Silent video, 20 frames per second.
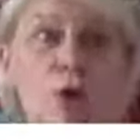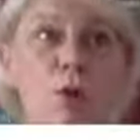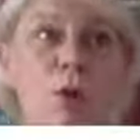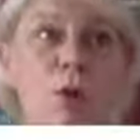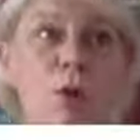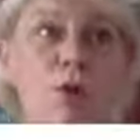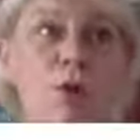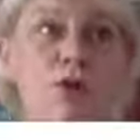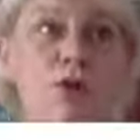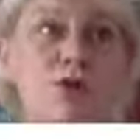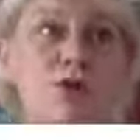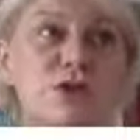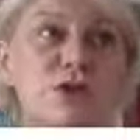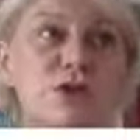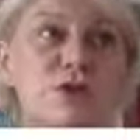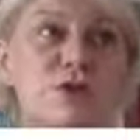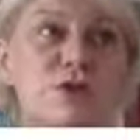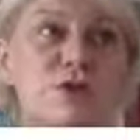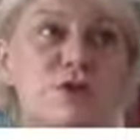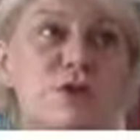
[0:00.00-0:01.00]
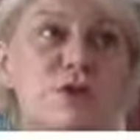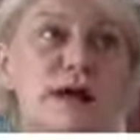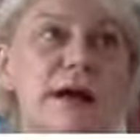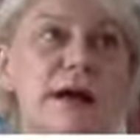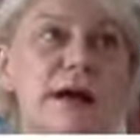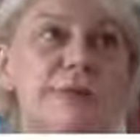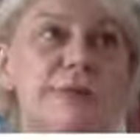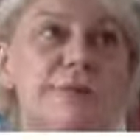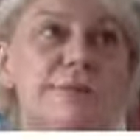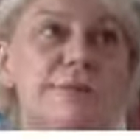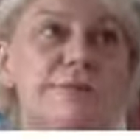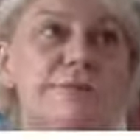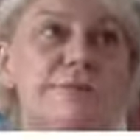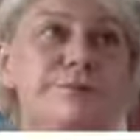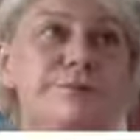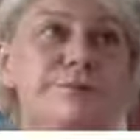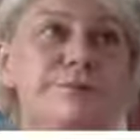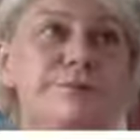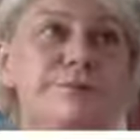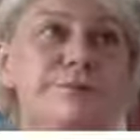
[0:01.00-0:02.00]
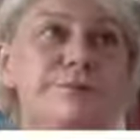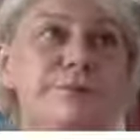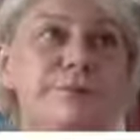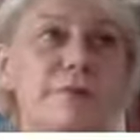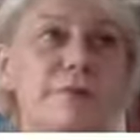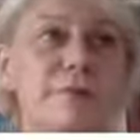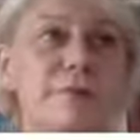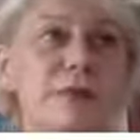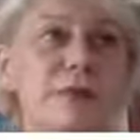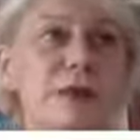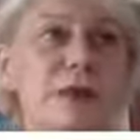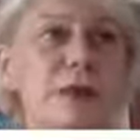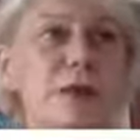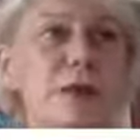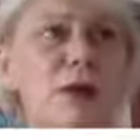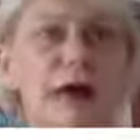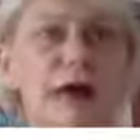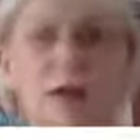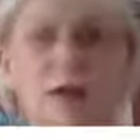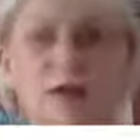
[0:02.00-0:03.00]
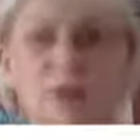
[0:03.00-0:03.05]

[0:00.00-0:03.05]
What would you, how